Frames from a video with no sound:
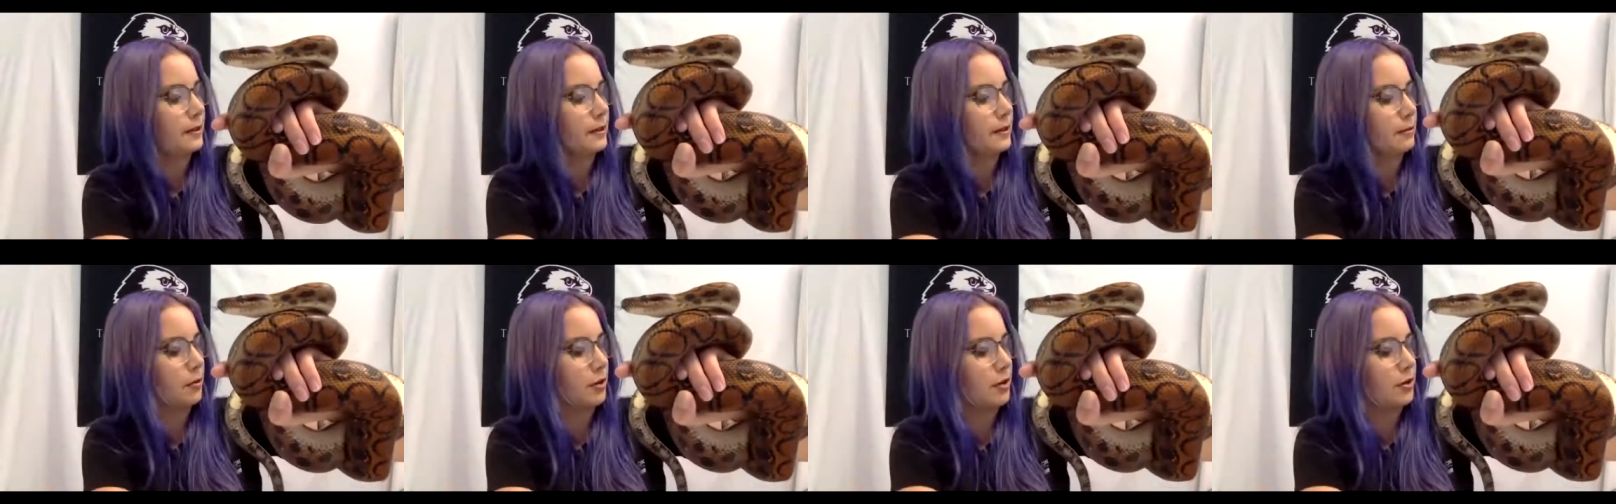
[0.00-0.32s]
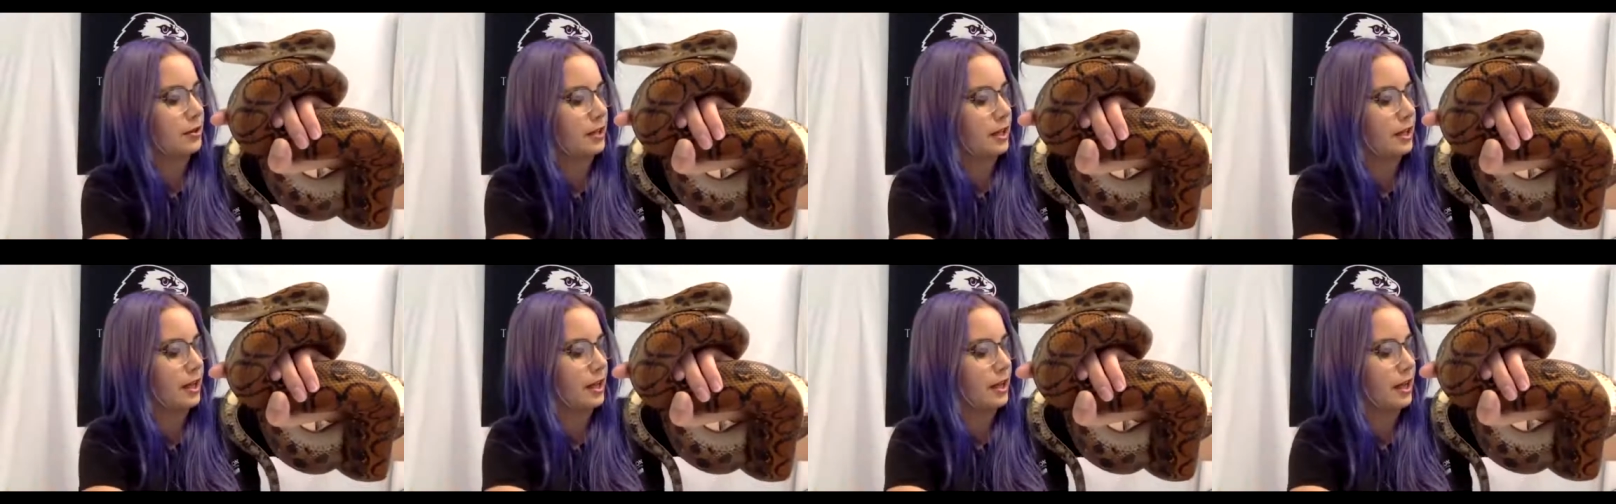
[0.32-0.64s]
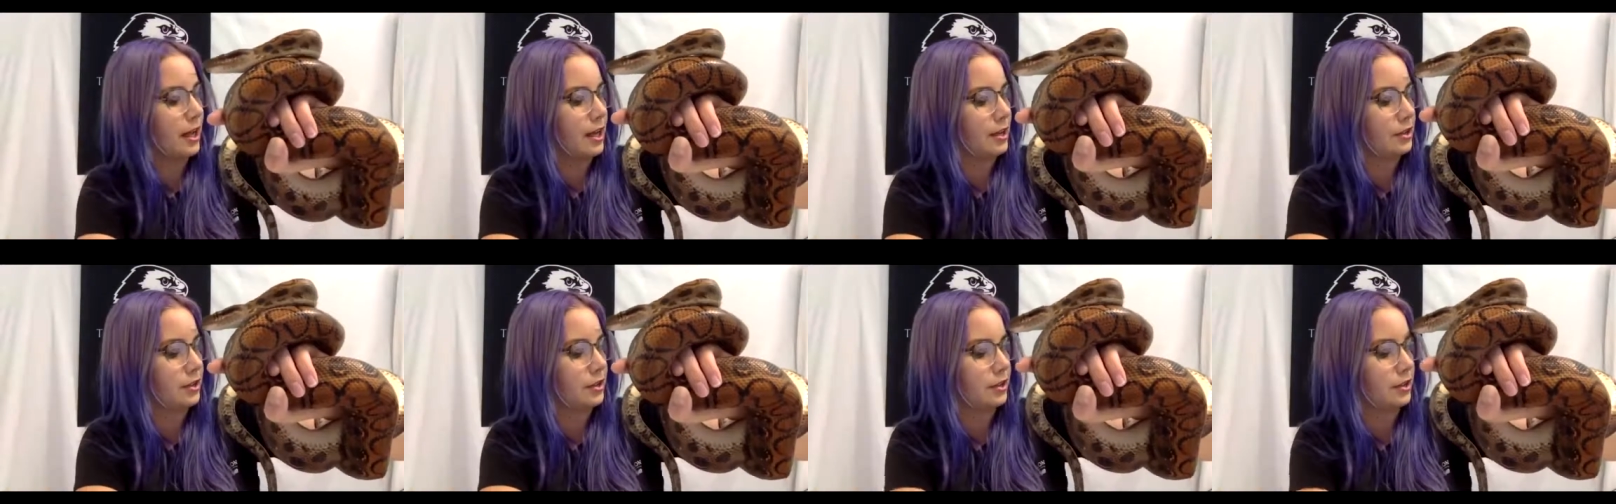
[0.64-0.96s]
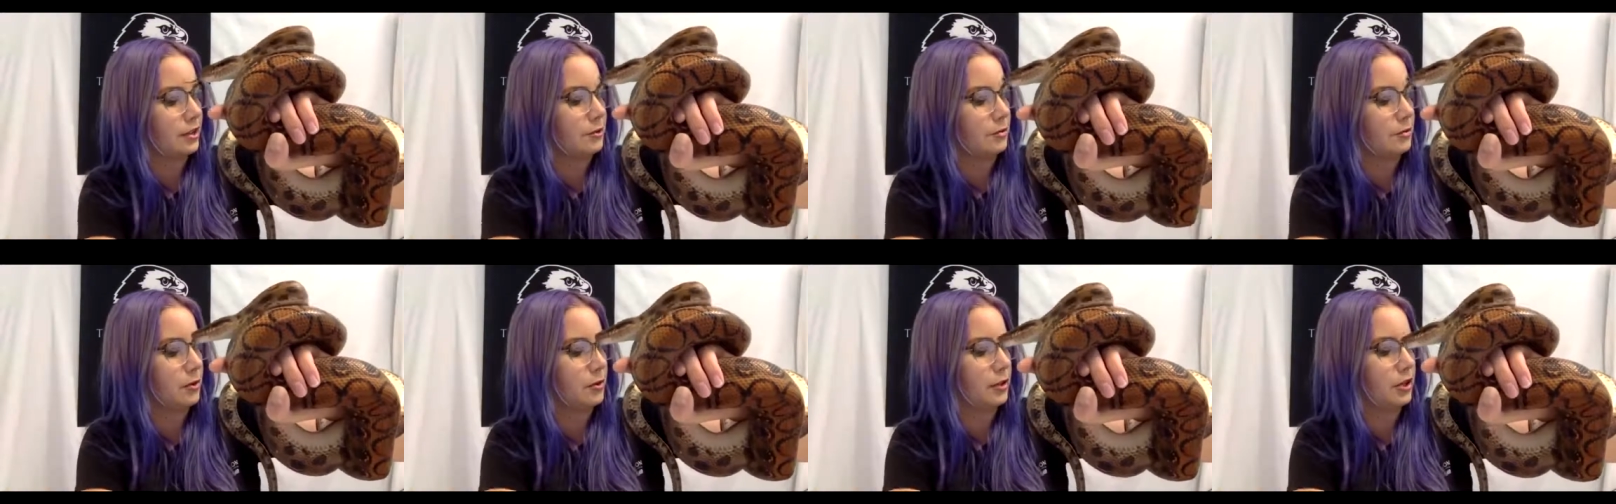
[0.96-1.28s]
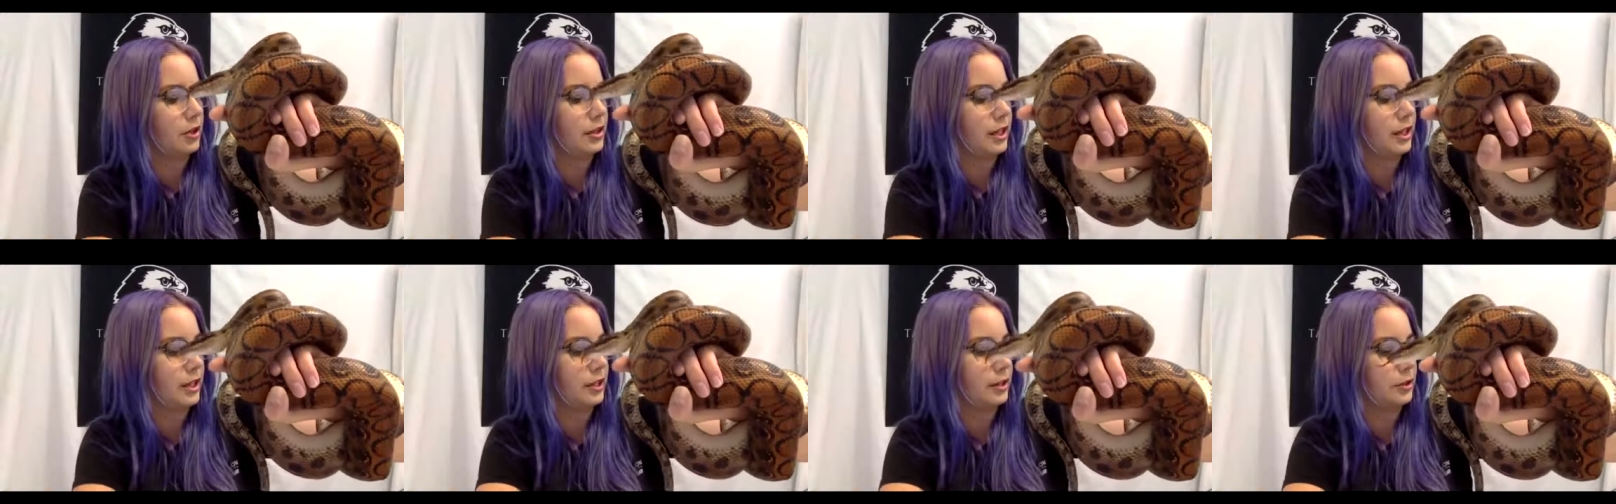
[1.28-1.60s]
where they actually will
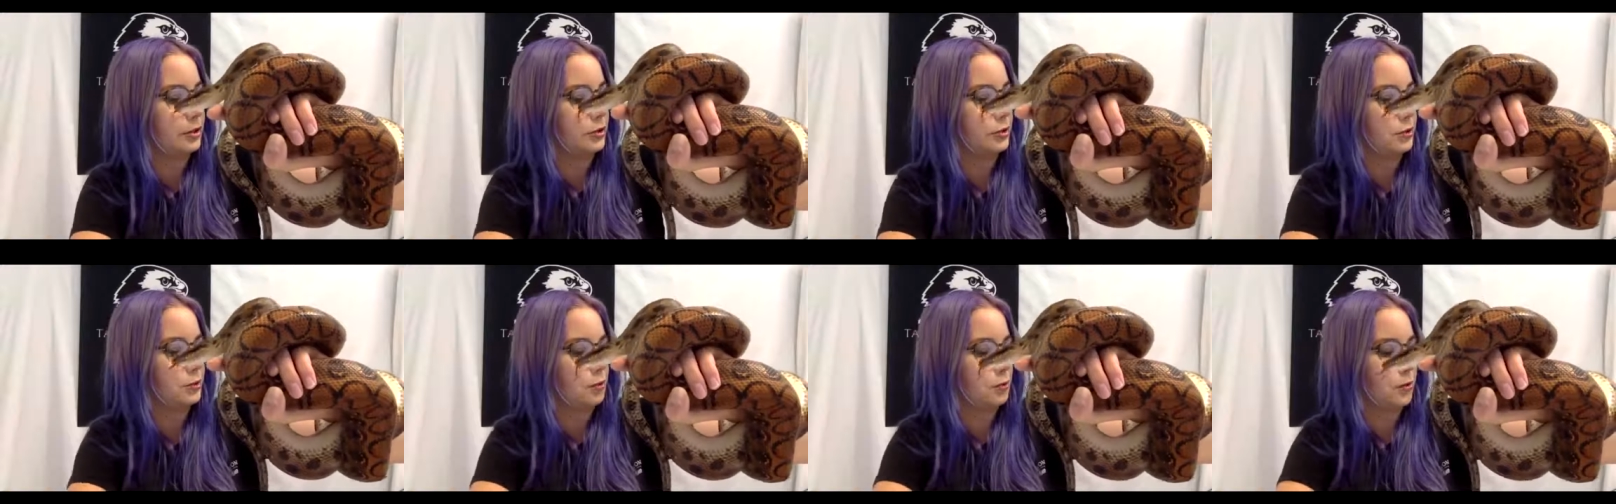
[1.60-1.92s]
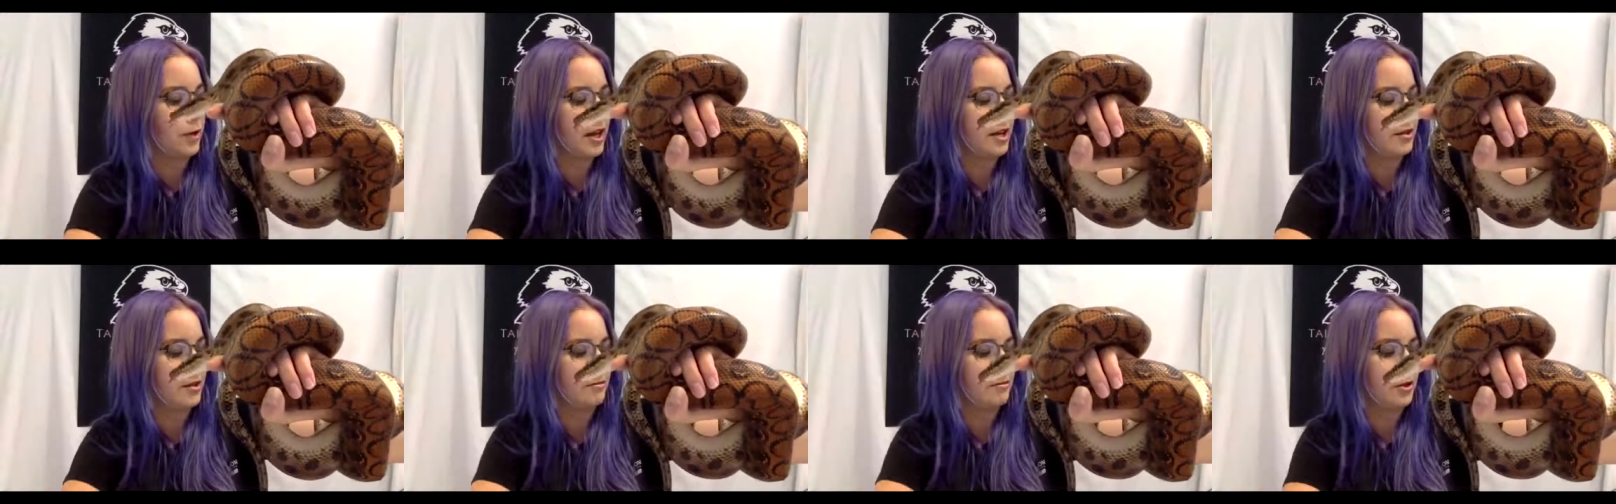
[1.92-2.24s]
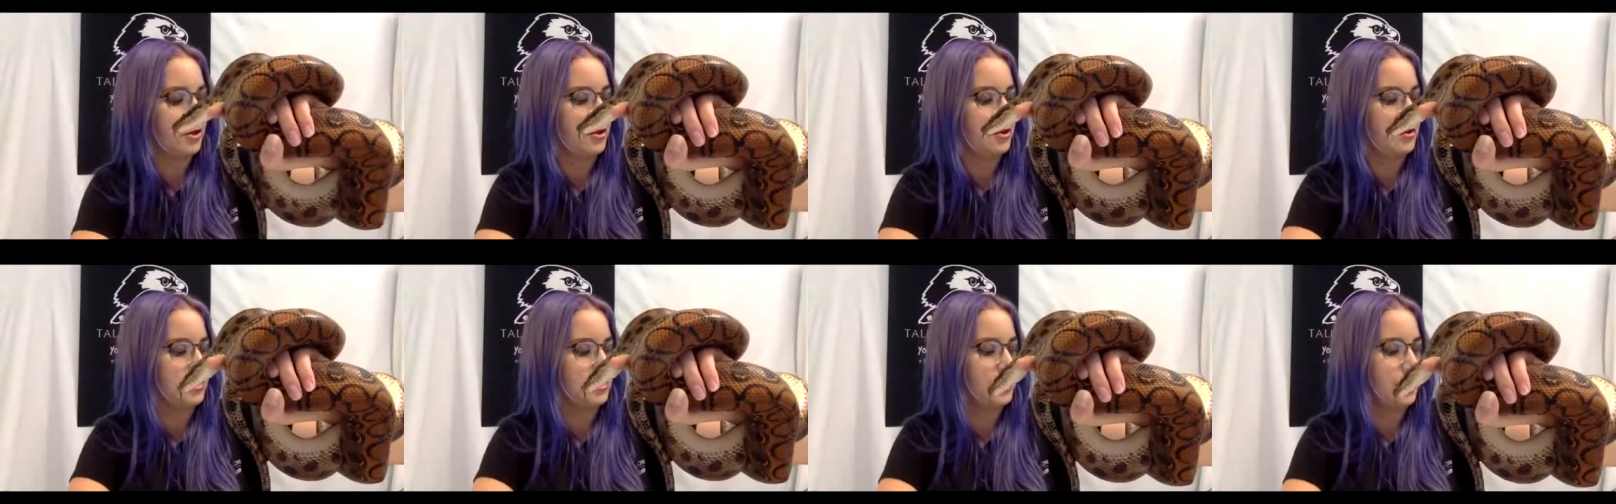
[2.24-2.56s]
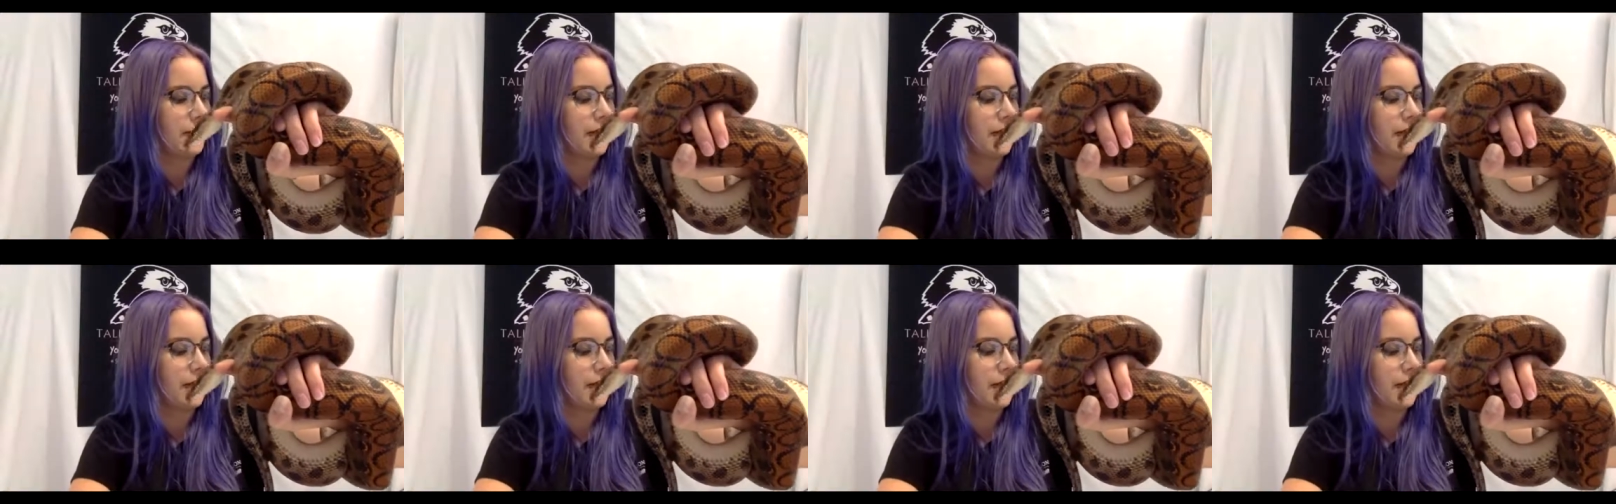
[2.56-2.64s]
look like little rainbows.